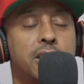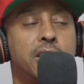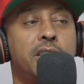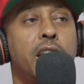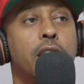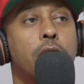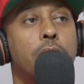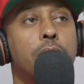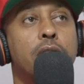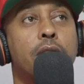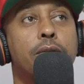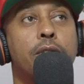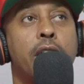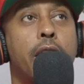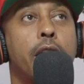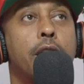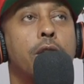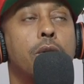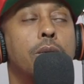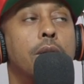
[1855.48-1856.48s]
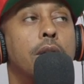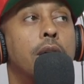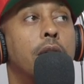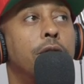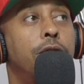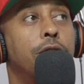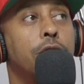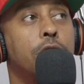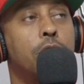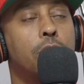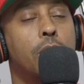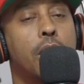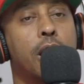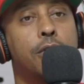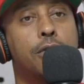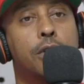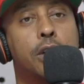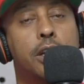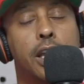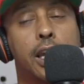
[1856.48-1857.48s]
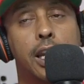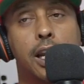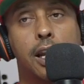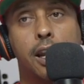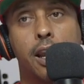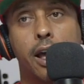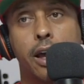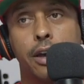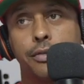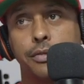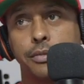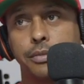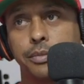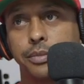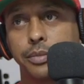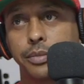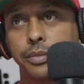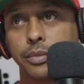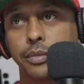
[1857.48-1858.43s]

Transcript: Yeah, she ain't gonna never had no love for you no, ever you, She probably seen